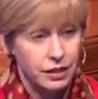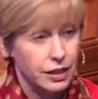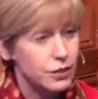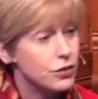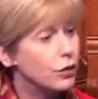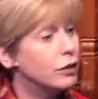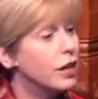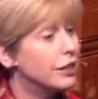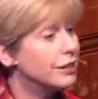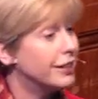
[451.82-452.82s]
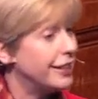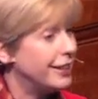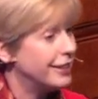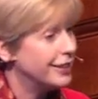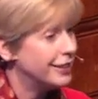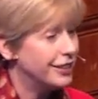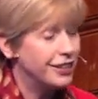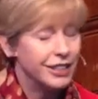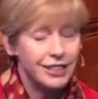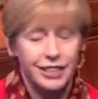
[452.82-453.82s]
And so luckily, in
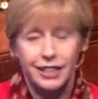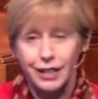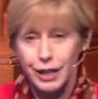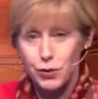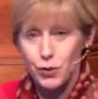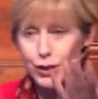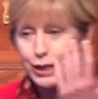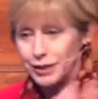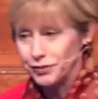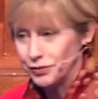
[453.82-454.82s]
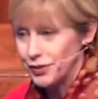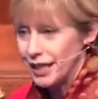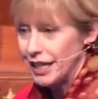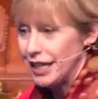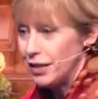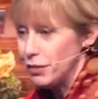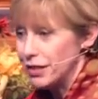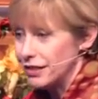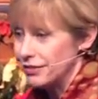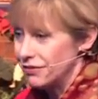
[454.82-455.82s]
1991, I came
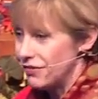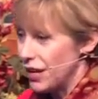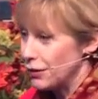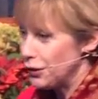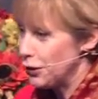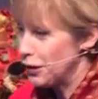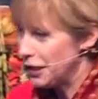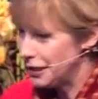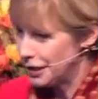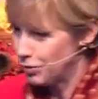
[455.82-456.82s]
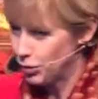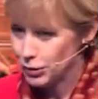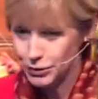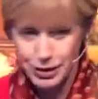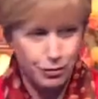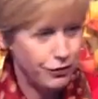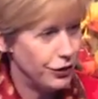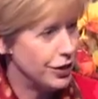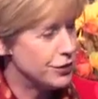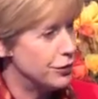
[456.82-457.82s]
in, found Unity Temple. Some of you
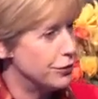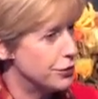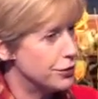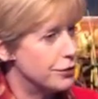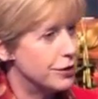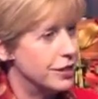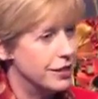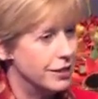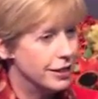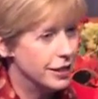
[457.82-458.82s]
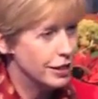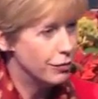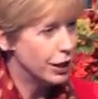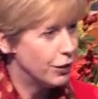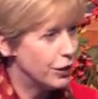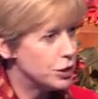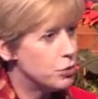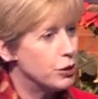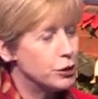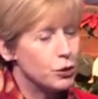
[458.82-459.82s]
guys know the story that my great
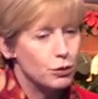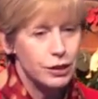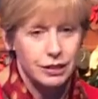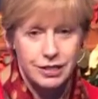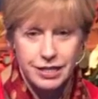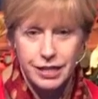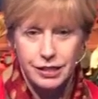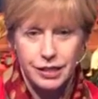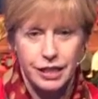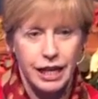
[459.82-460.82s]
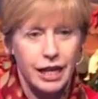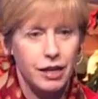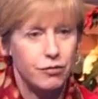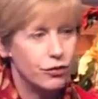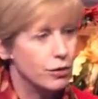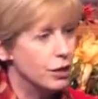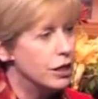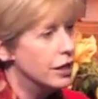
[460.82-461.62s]
spiritual realization came from